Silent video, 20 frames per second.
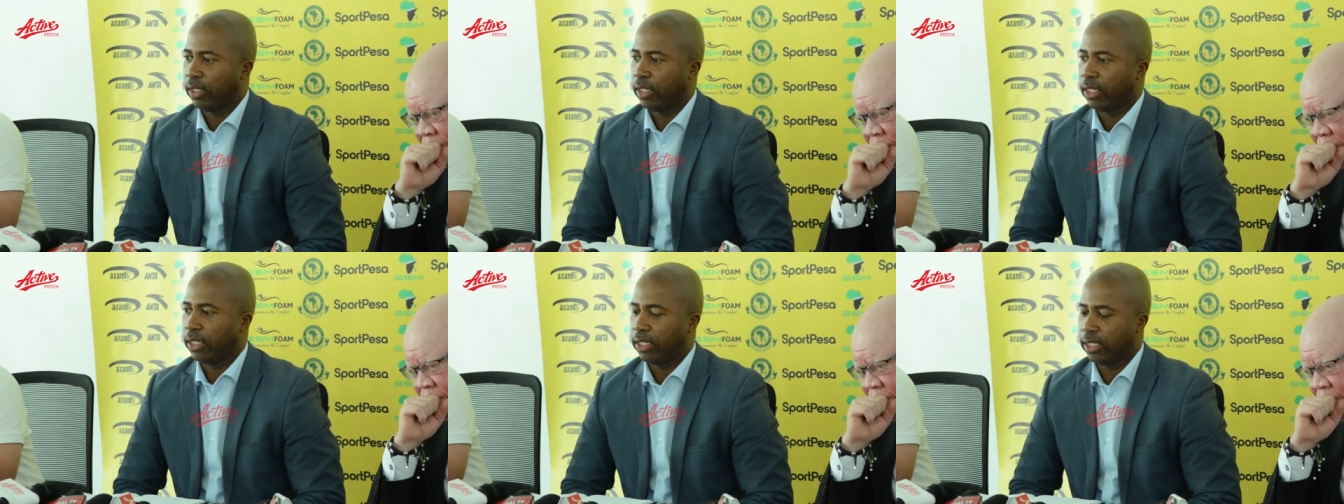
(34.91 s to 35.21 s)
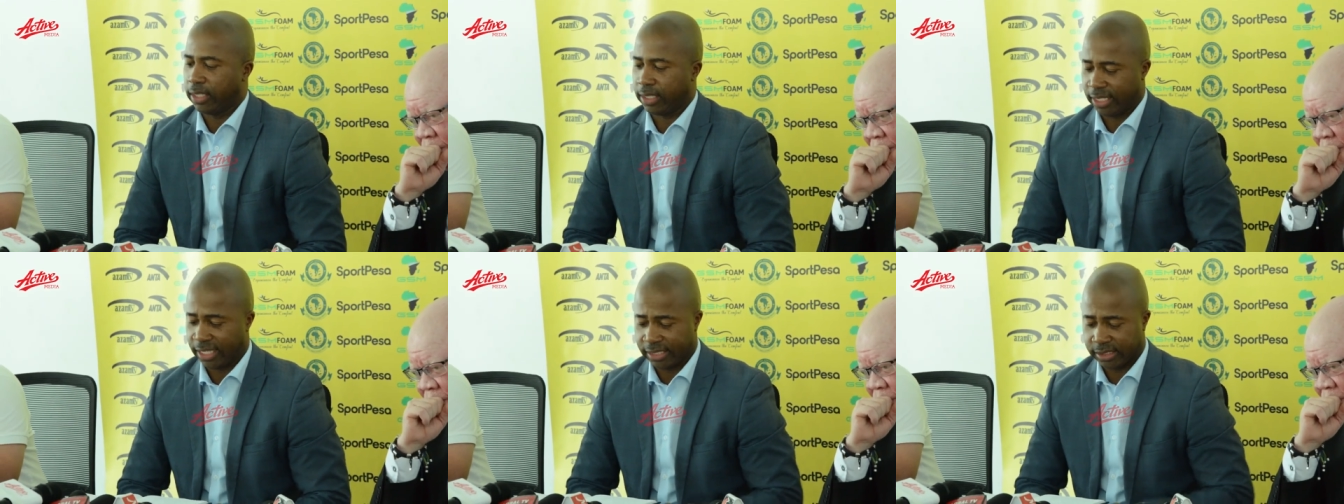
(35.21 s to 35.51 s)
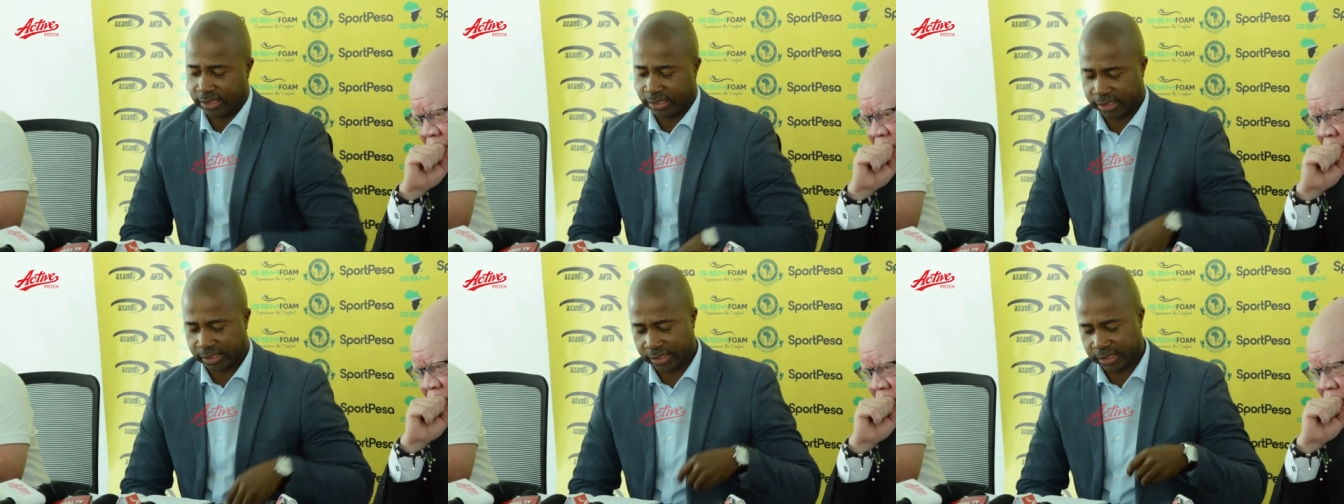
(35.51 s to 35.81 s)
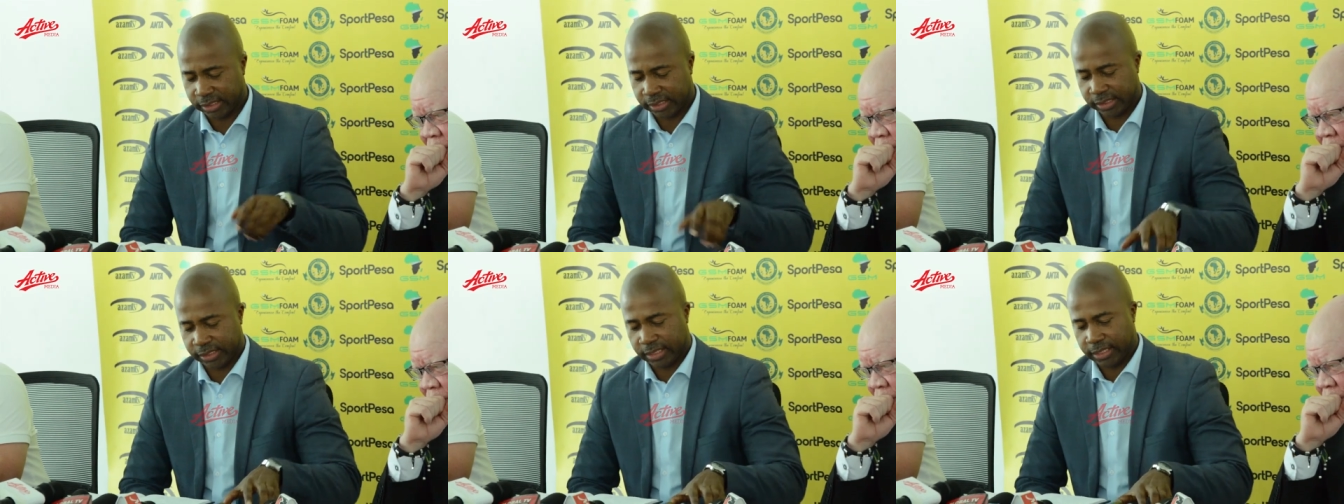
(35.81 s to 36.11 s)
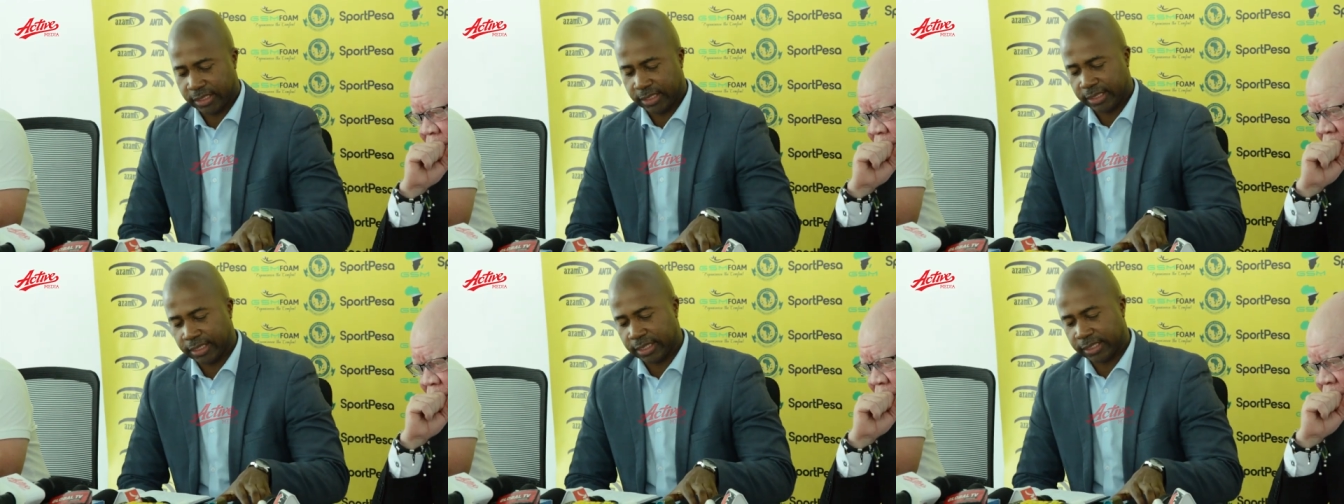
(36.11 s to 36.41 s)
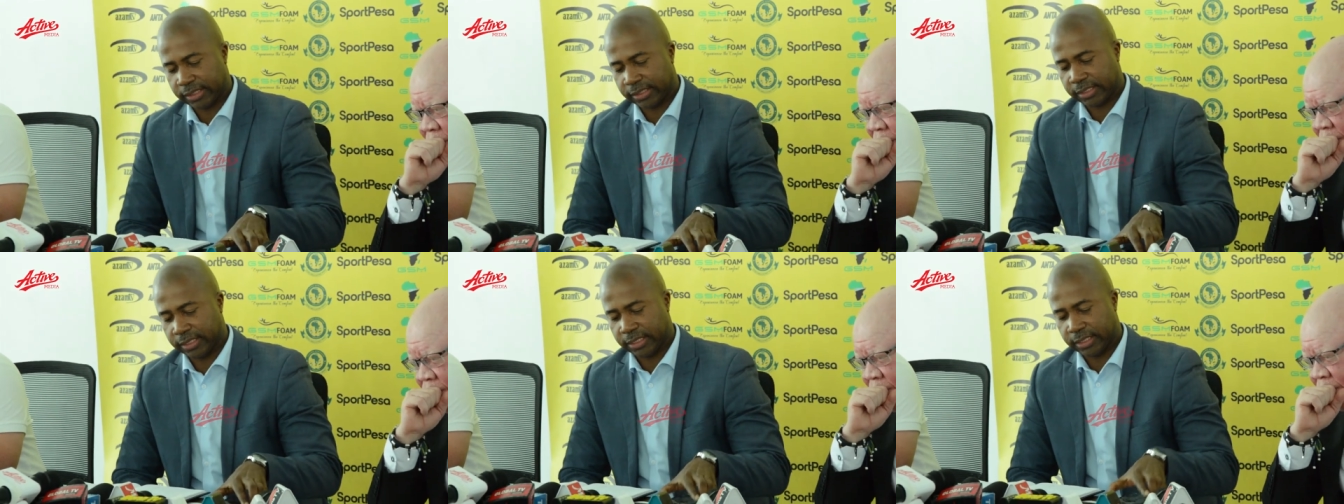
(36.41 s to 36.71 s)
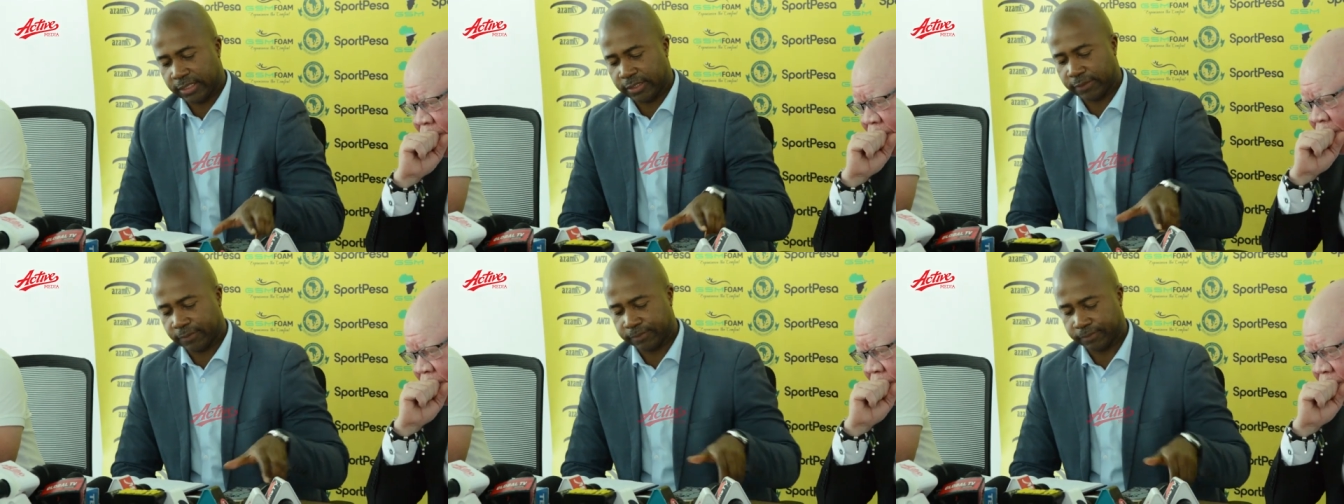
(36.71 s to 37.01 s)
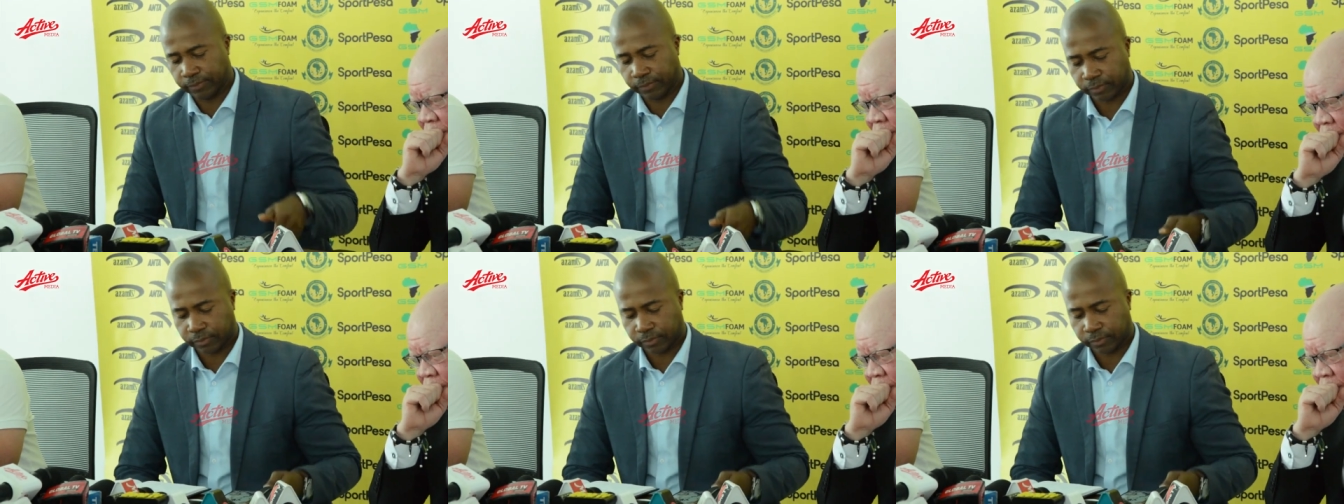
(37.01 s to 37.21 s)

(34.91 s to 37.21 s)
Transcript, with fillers: uh, rare disease that uh,